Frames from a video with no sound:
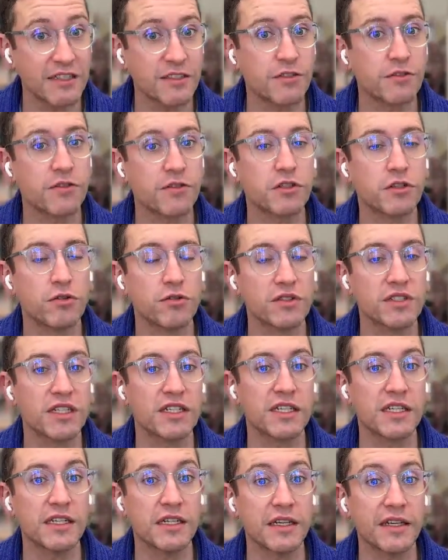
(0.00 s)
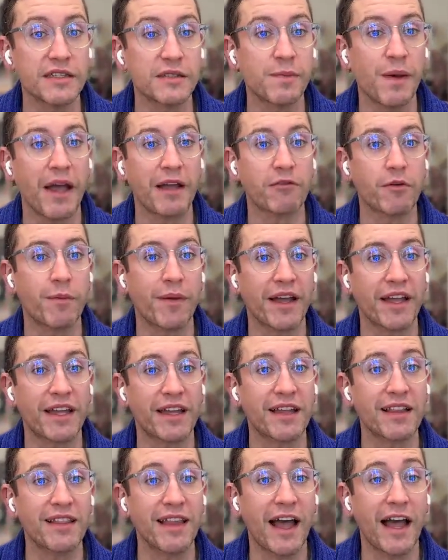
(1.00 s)
So the Tolsta tee is by Rebecca
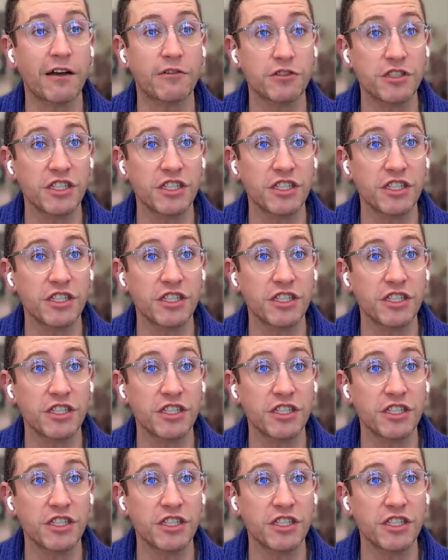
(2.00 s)
Clow.